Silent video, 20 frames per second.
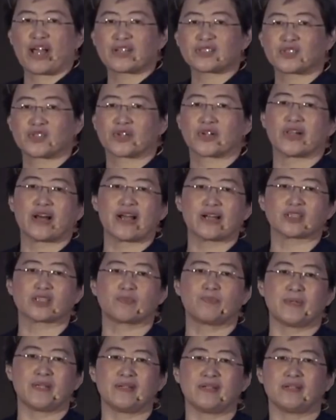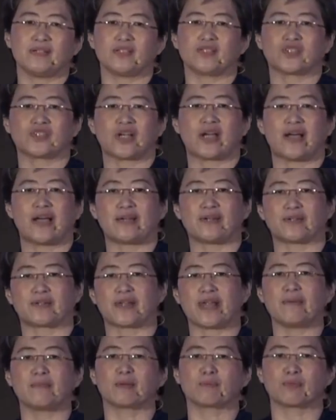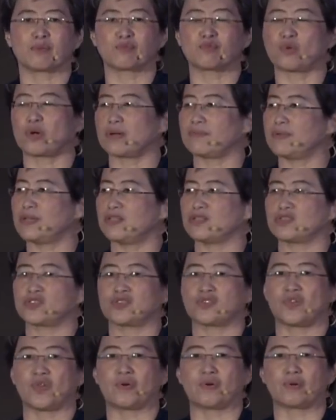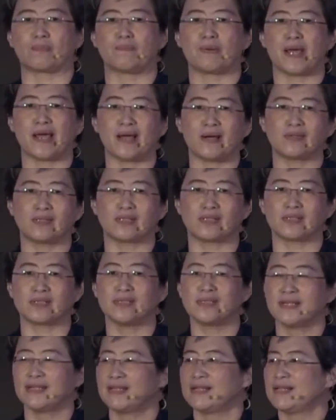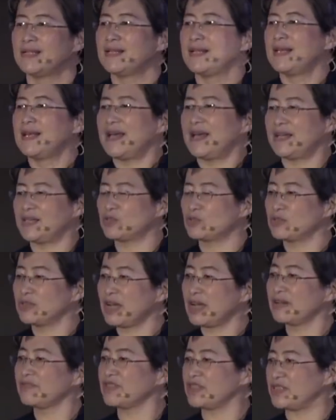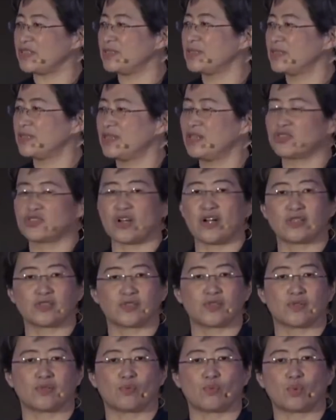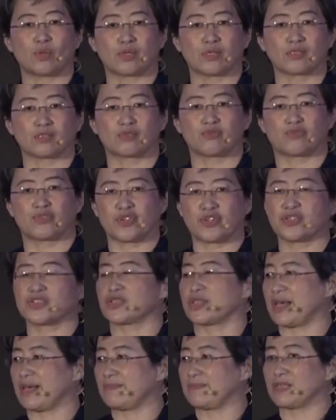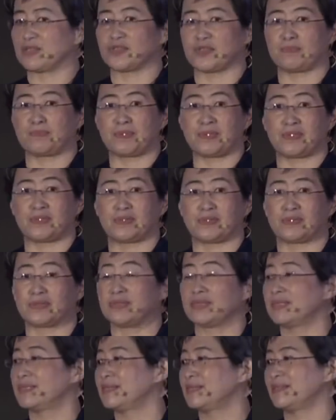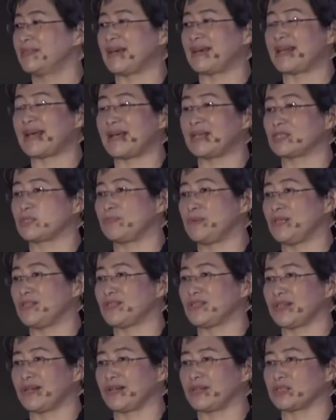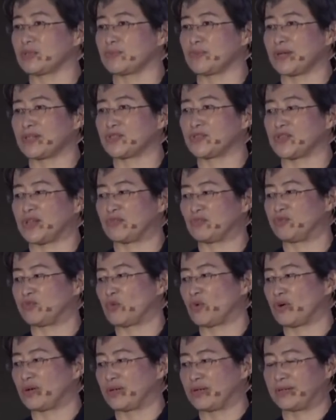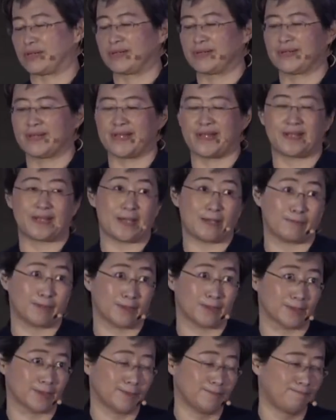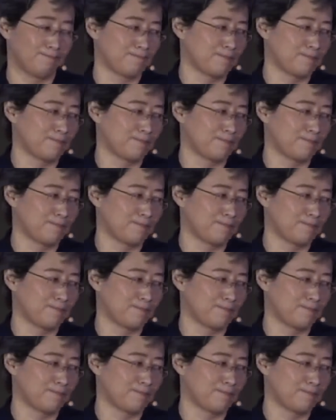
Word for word: Faster clock speeds, higher gaming performance, lower power, and Navi is also the world's first gaming GPU that has PCI Express Gen 4 enabled.